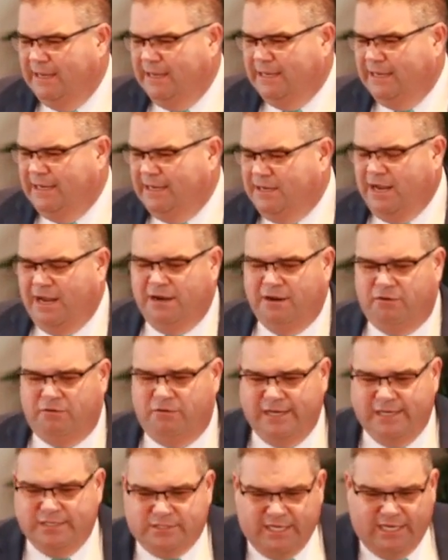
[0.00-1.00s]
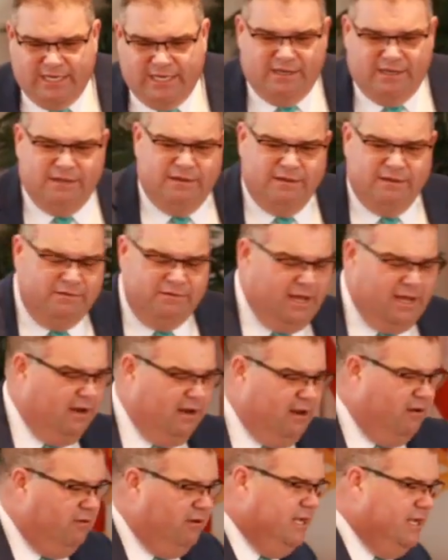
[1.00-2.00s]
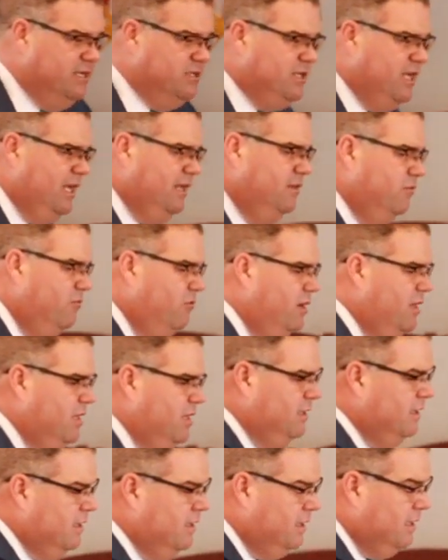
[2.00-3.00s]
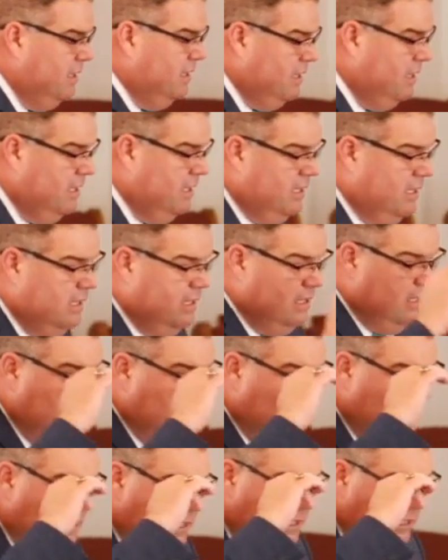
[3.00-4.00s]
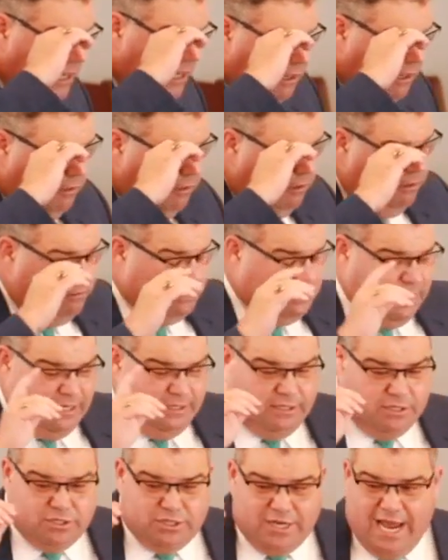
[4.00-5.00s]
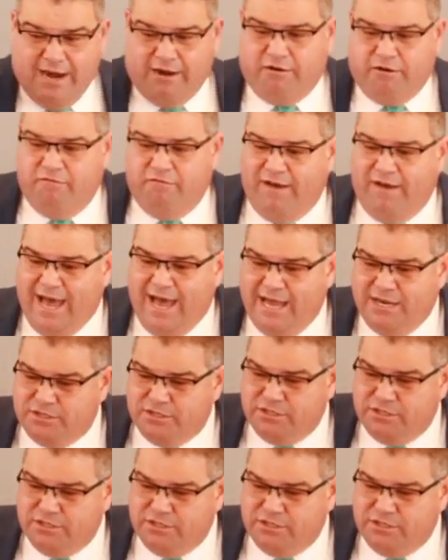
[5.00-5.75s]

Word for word: not only is he, not only is he the one, not only was he the sacrifice